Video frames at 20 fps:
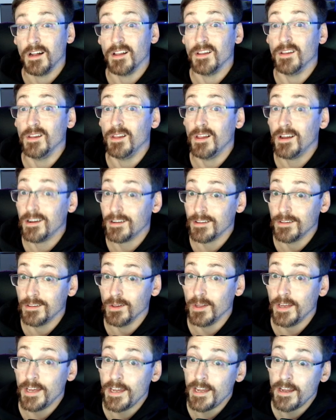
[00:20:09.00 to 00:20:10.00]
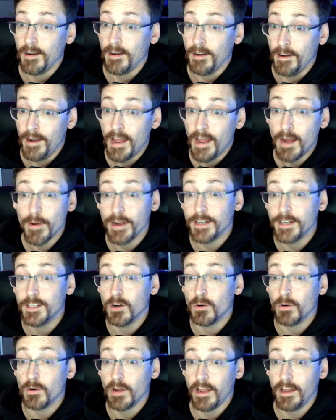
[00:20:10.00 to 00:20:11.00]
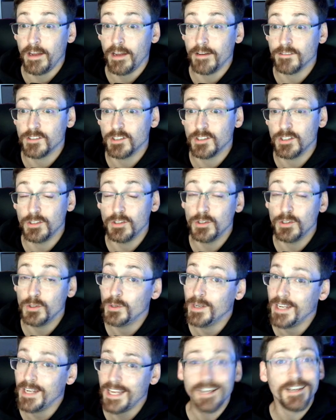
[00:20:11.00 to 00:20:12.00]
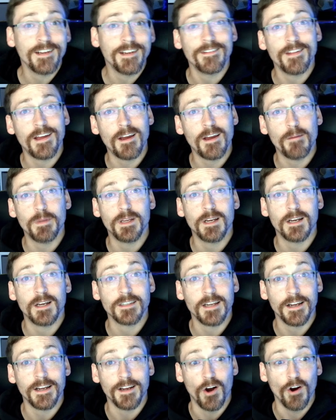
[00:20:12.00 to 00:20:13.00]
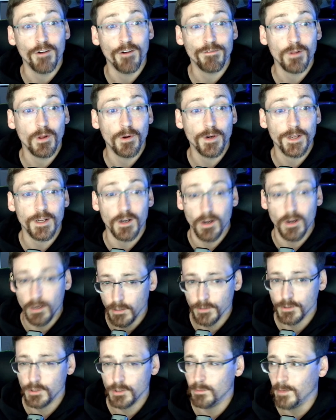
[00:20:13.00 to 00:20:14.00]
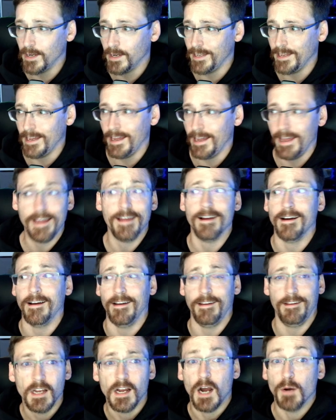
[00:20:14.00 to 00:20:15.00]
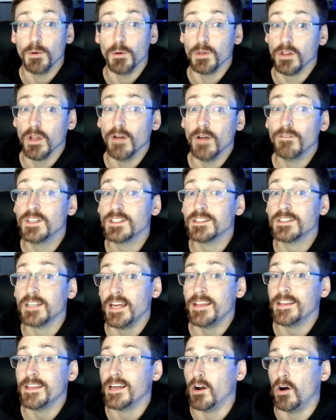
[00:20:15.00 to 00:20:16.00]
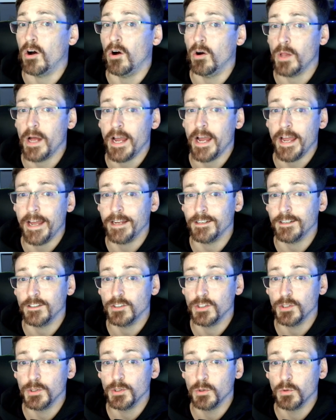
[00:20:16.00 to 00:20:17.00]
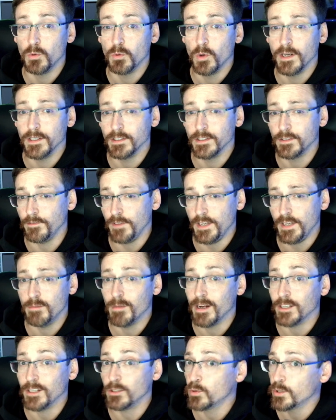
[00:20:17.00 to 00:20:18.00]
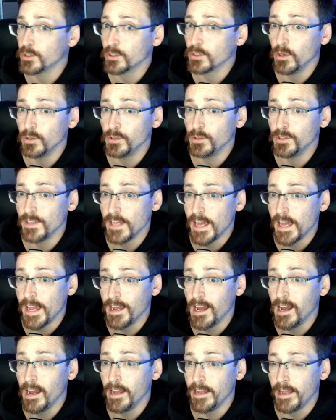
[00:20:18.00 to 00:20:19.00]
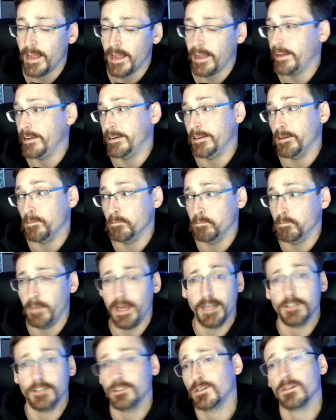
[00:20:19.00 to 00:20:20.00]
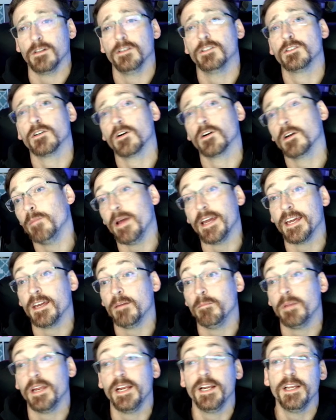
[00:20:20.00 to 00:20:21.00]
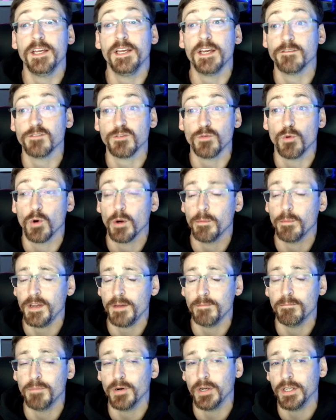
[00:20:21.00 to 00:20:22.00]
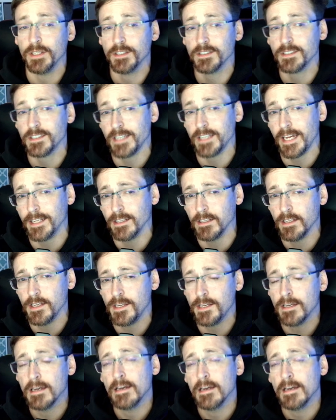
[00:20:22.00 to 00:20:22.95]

Luckily, now I don't have to do any of that because I offload it all to my AI. I would love to say that all I had to do was feed my source code to the AI and it magically started making PDFs for me, but sadly,